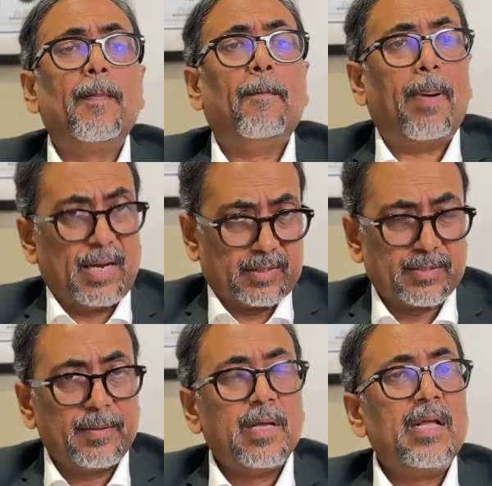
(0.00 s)

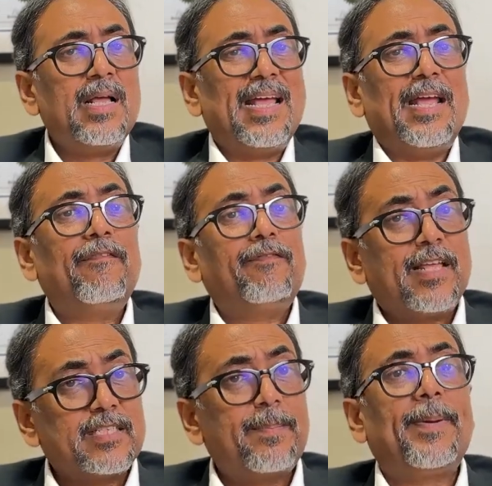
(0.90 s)
But if there
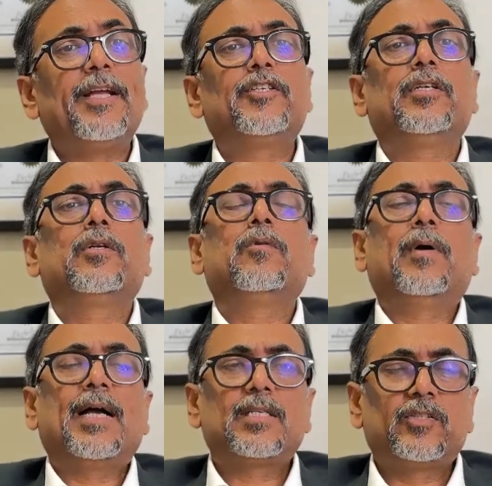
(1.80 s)
is a patient who
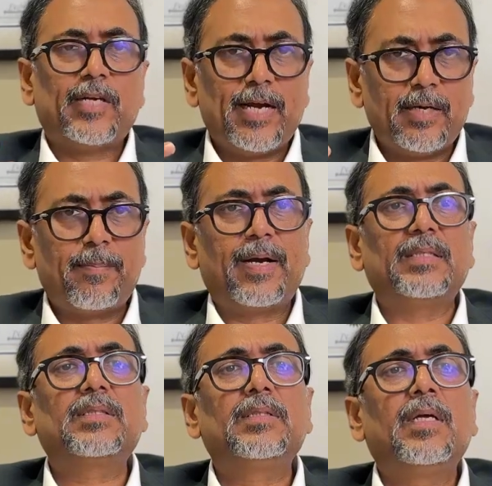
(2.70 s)
has giant
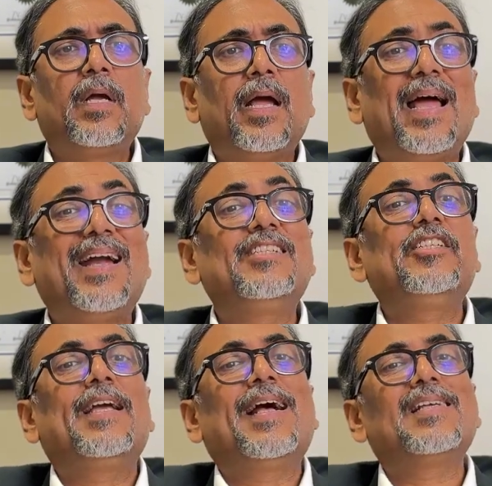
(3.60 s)
breasts and
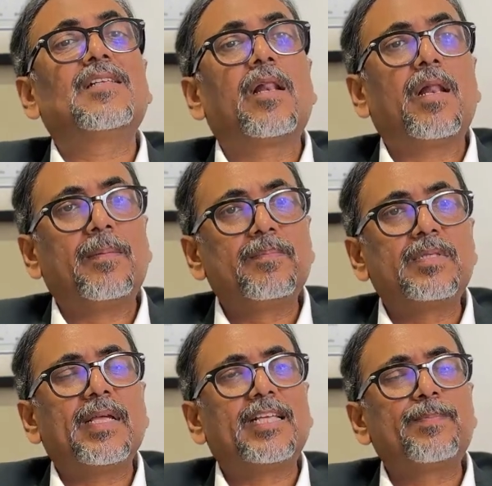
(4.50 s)
she has lumps,
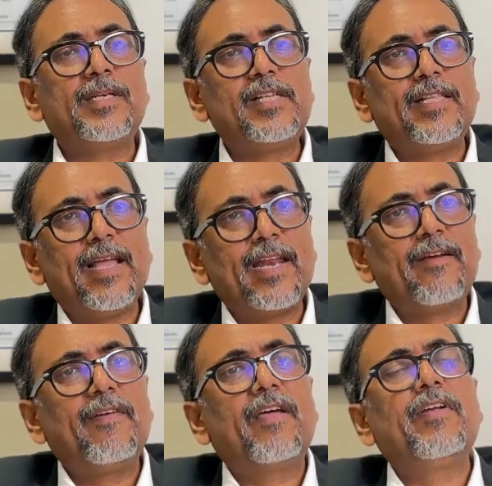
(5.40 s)
especially in the area
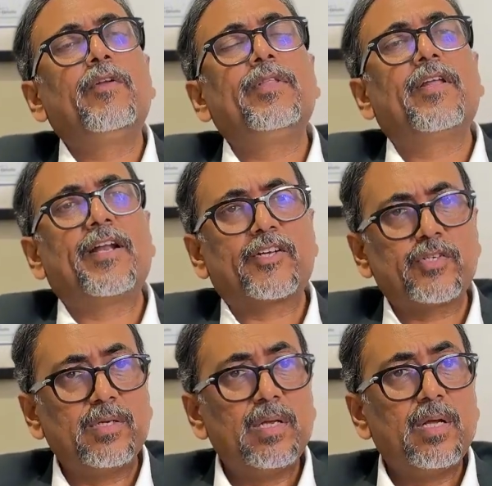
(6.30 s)
where we're doing the reduction,